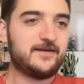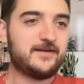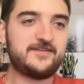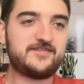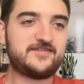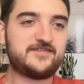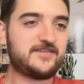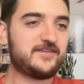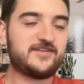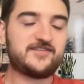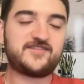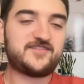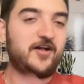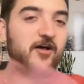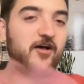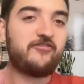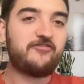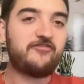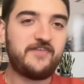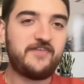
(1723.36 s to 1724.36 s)
this, this is
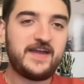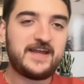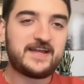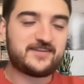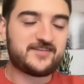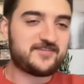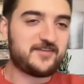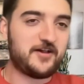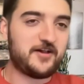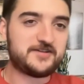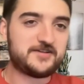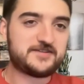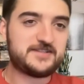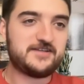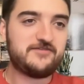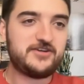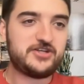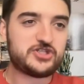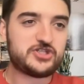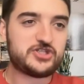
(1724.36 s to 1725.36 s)
all fake. This is all
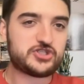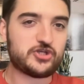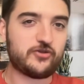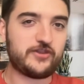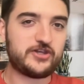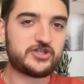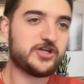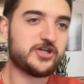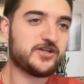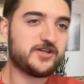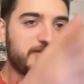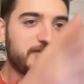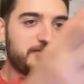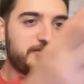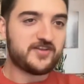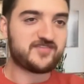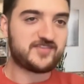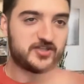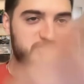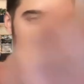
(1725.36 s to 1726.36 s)
TV show. They should have done
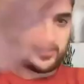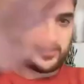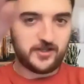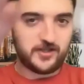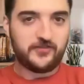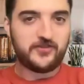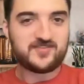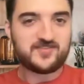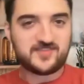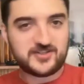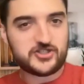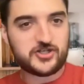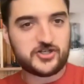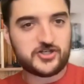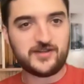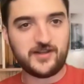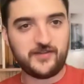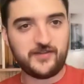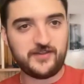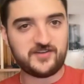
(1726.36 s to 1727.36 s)
this. They should have done this. They should
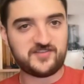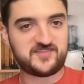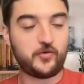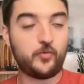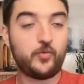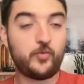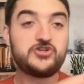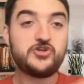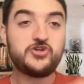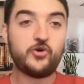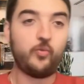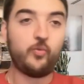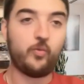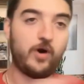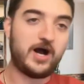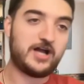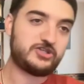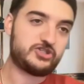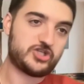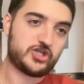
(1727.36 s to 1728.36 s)
have done this. So when you're
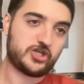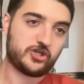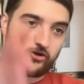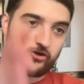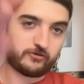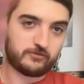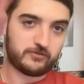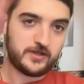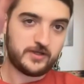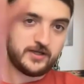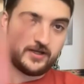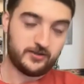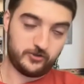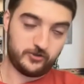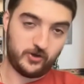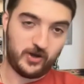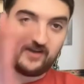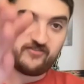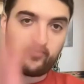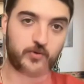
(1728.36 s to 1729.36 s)
watching your
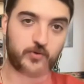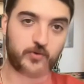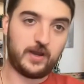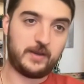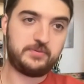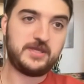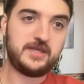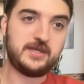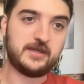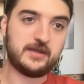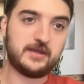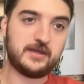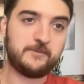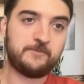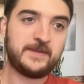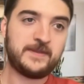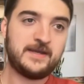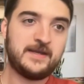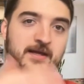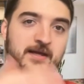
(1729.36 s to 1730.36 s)
your
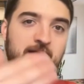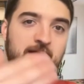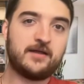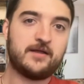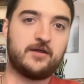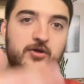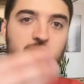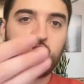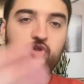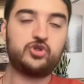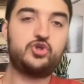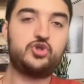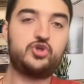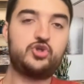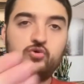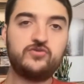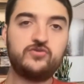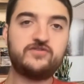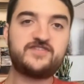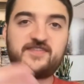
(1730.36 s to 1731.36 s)
FYP,
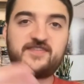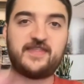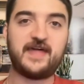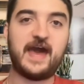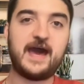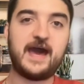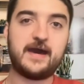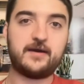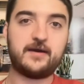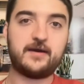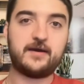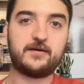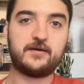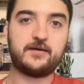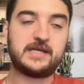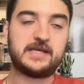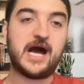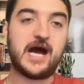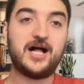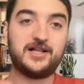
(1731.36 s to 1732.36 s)
use that
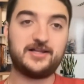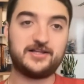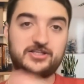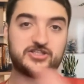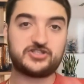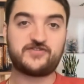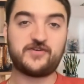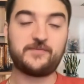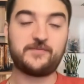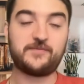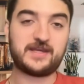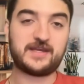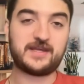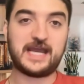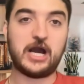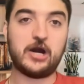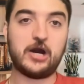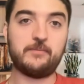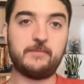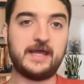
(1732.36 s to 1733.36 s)
knowledge from the
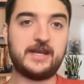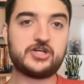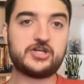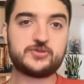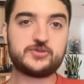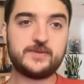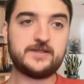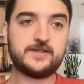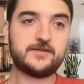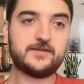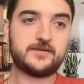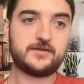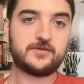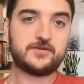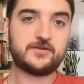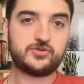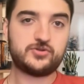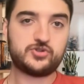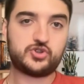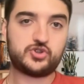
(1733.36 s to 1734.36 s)
account management
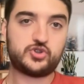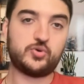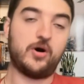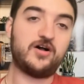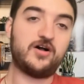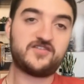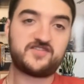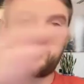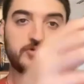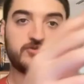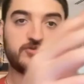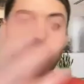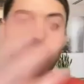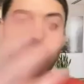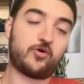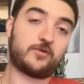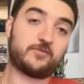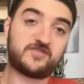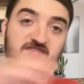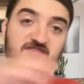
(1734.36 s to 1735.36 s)
to also
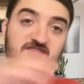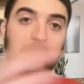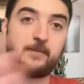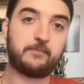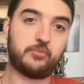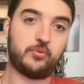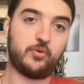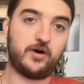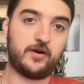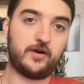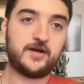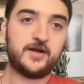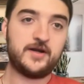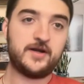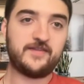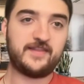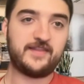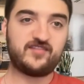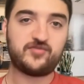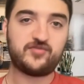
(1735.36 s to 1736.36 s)
inform step one.
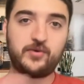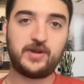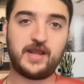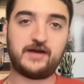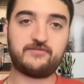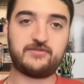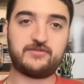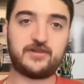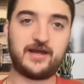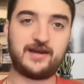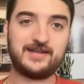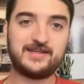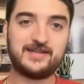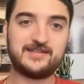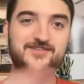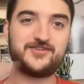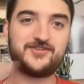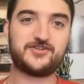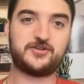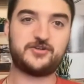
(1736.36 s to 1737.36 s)
That's where we have a lot of
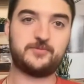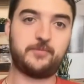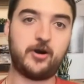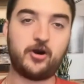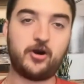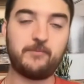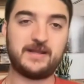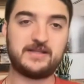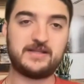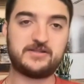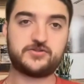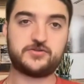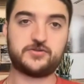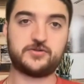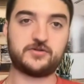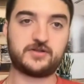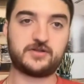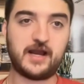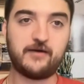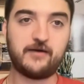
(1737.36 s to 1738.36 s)

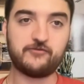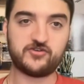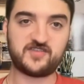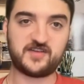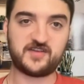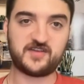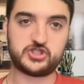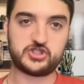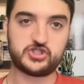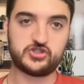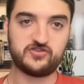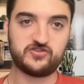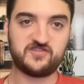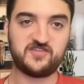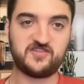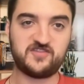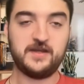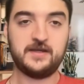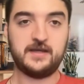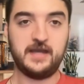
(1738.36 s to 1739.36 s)
interdepartmental
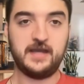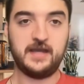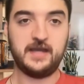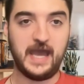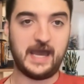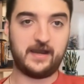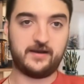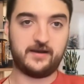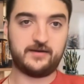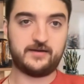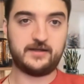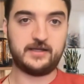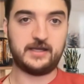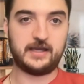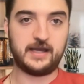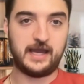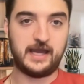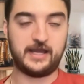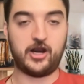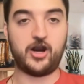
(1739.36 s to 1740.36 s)
conversations at,
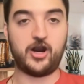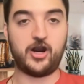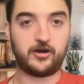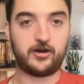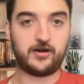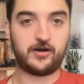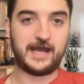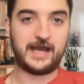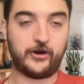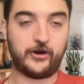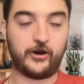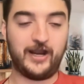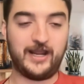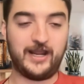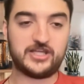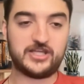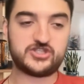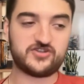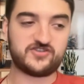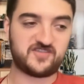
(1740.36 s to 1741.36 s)
at, our, our
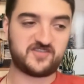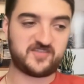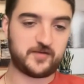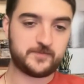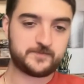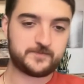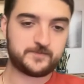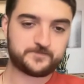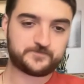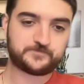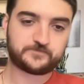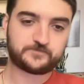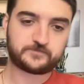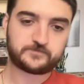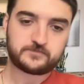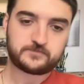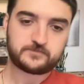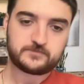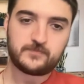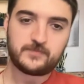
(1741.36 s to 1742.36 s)
agency.
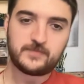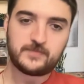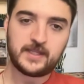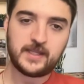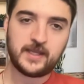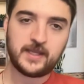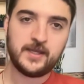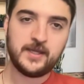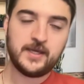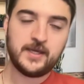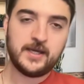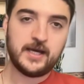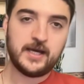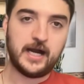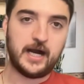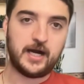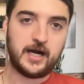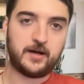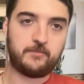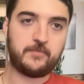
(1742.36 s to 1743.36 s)

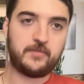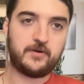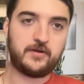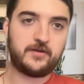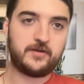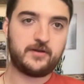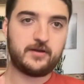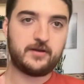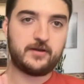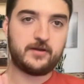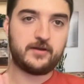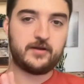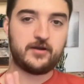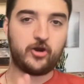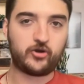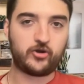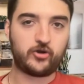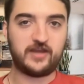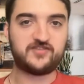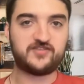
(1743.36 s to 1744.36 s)
Um,
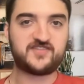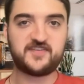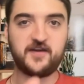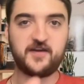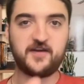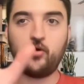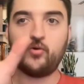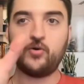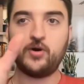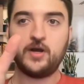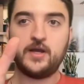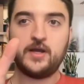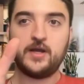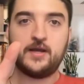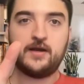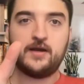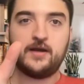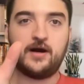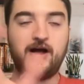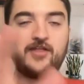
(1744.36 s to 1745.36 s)
okay, so
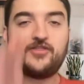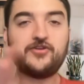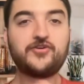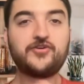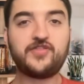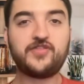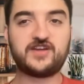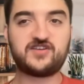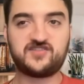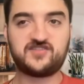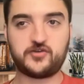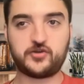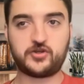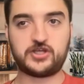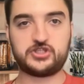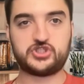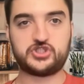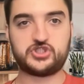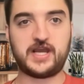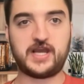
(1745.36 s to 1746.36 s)
other things you
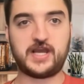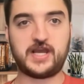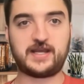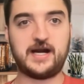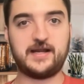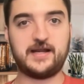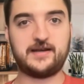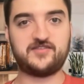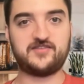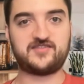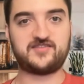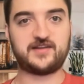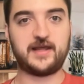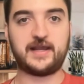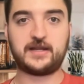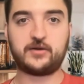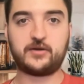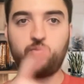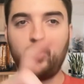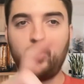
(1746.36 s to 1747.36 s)
can check on is
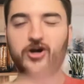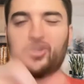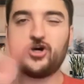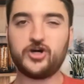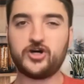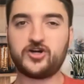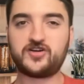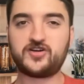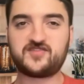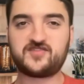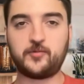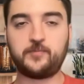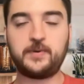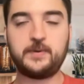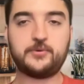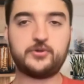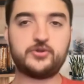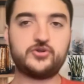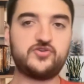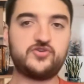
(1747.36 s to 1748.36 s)
like what hooks are
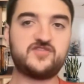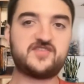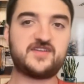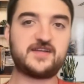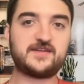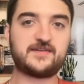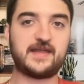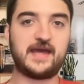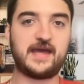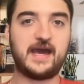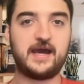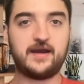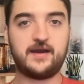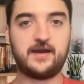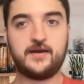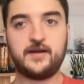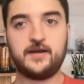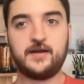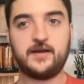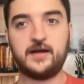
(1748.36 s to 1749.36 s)
people using
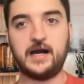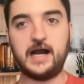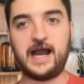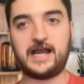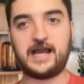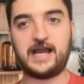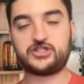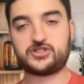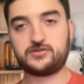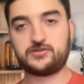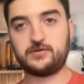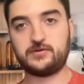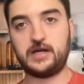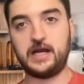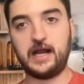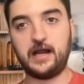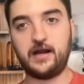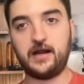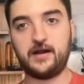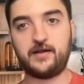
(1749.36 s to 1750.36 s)
that I
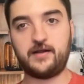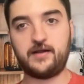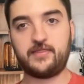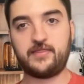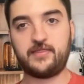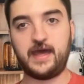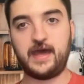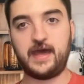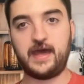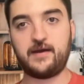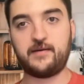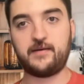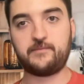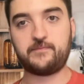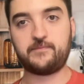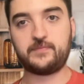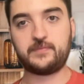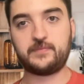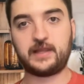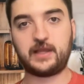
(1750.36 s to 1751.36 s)
uh, that
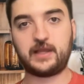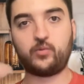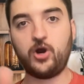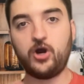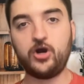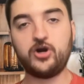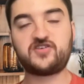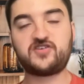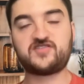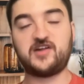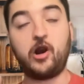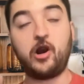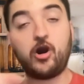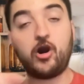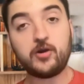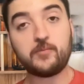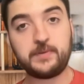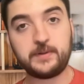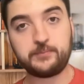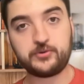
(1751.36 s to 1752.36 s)
like what hooks
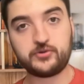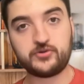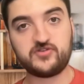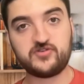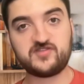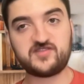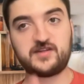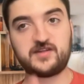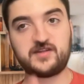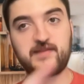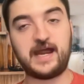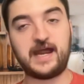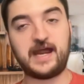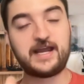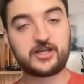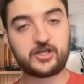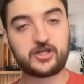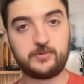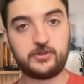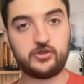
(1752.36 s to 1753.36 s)
aren't people using that I
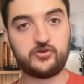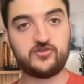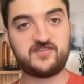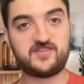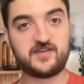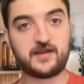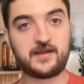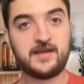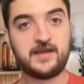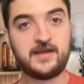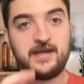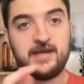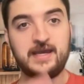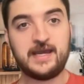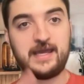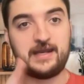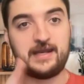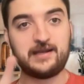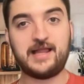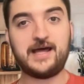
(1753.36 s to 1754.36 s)
could be using,
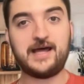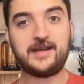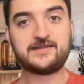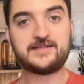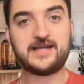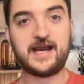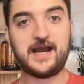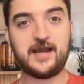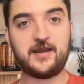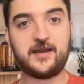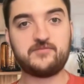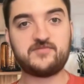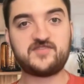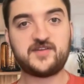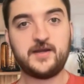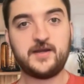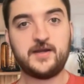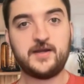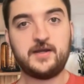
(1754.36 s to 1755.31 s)
and a lot of times